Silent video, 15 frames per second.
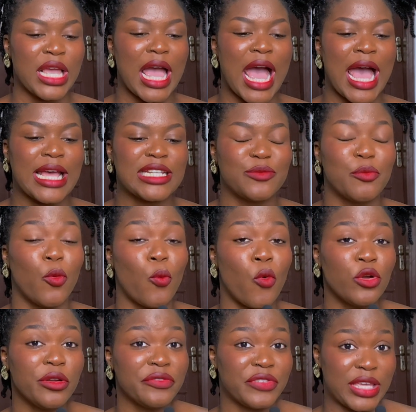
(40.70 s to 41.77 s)
And
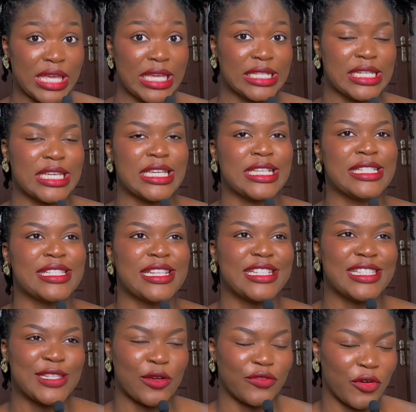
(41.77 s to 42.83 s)
one of it is
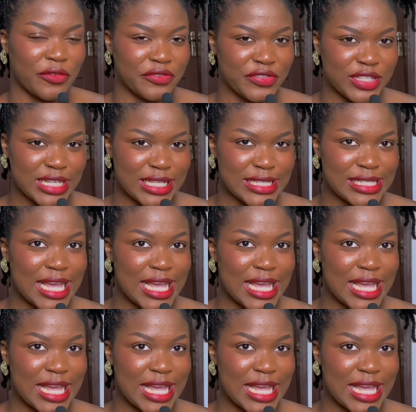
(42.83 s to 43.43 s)
self confidence.